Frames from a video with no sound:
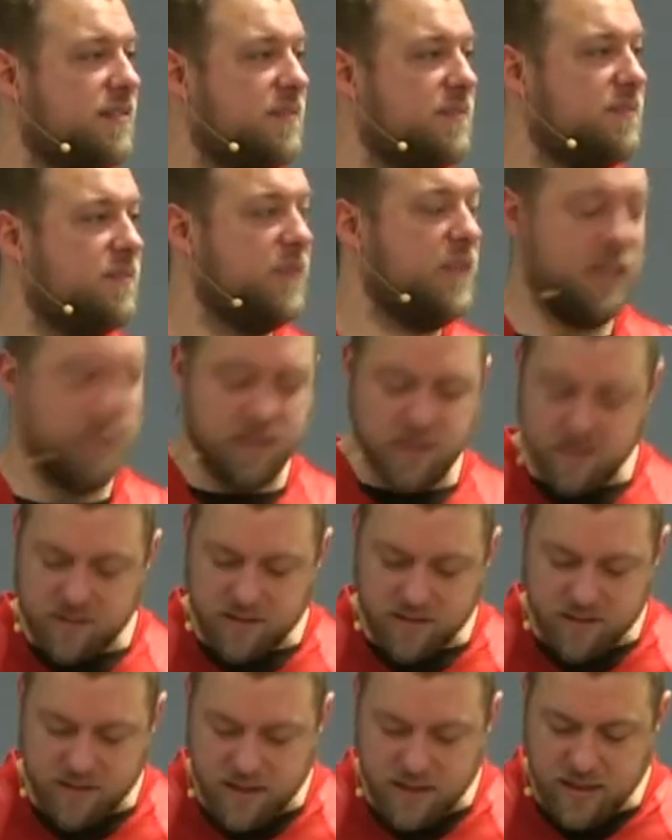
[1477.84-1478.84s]
And this
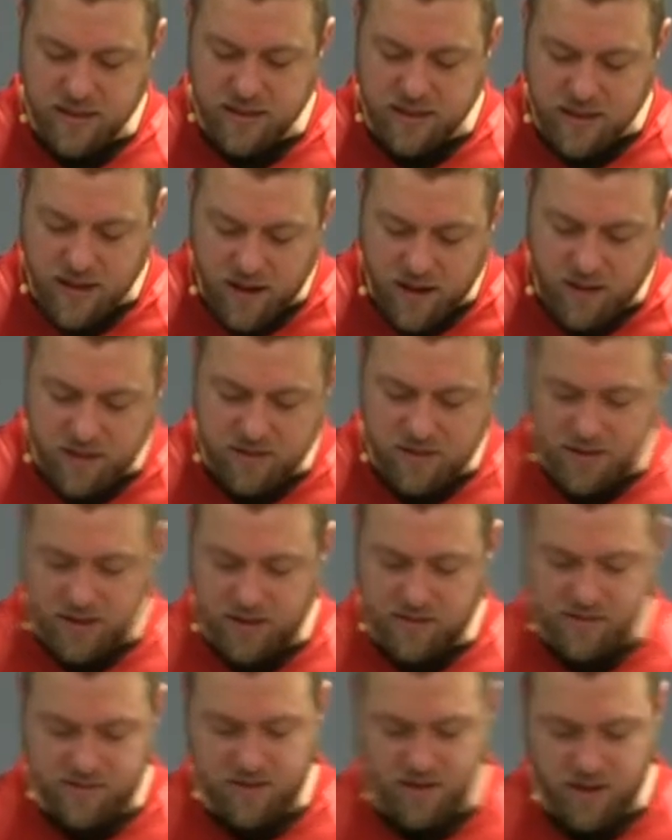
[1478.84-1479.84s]
is the
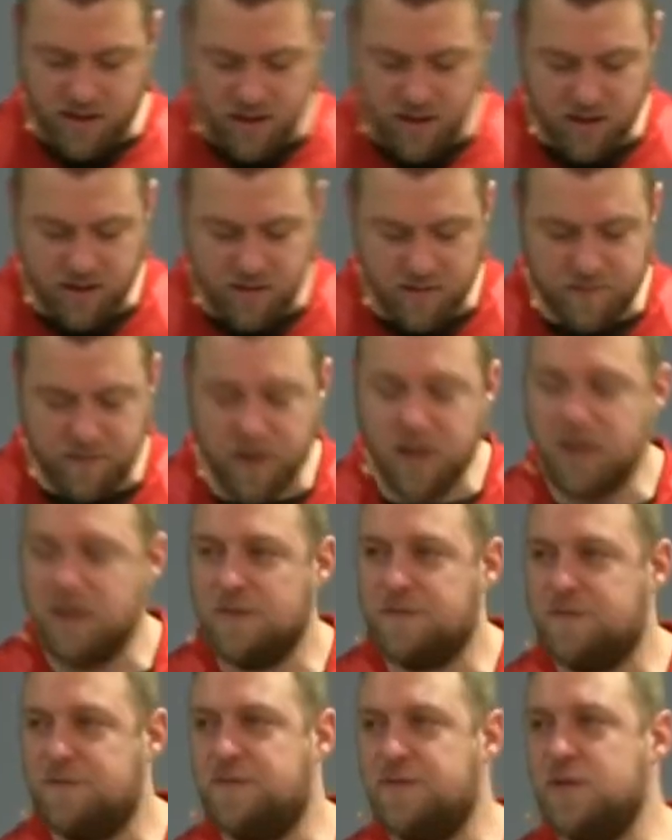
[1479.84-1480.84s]
context of
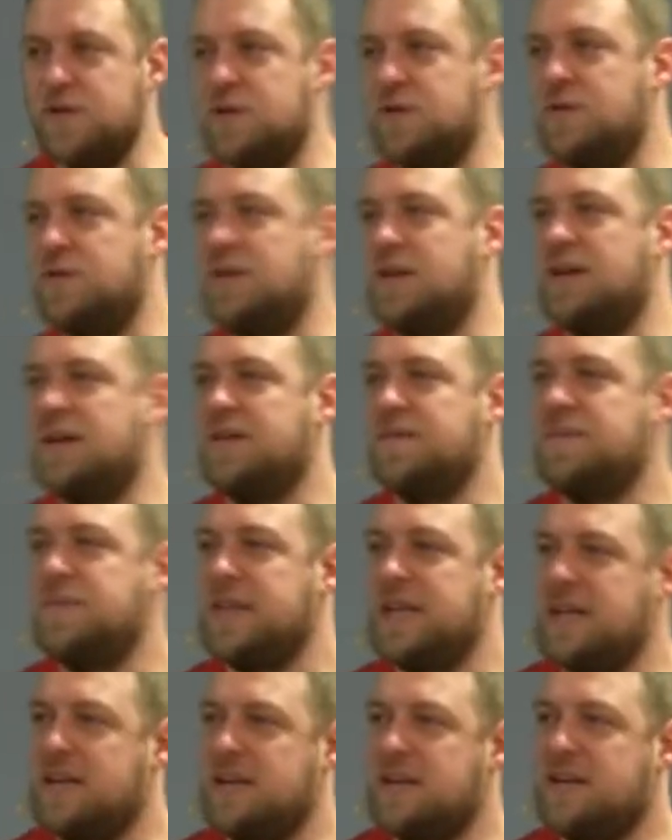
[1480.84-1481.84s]
food
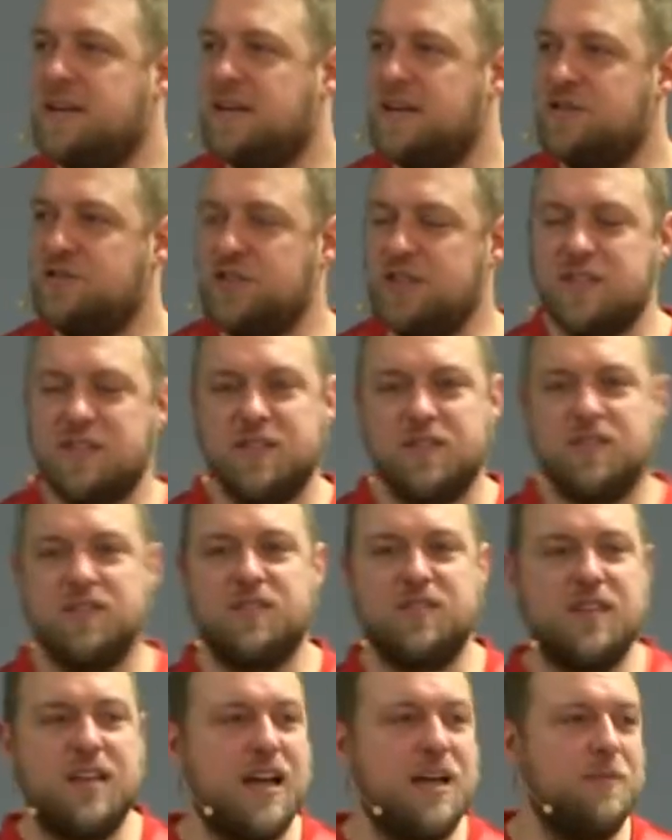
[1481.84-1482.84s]
in Jesus'
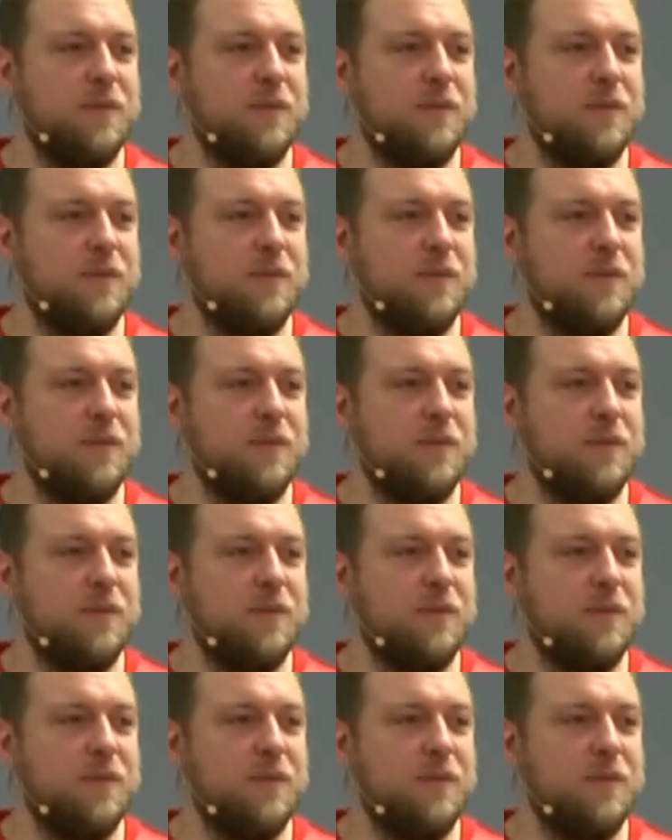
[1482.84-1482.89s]
time.